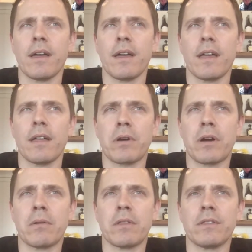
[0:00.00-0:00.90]
And
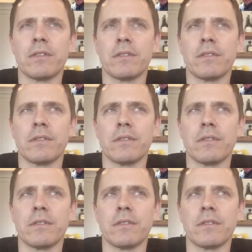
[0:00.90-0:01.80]
probably
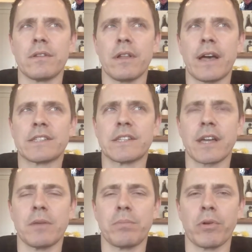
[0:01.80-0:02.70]
the last thing I'd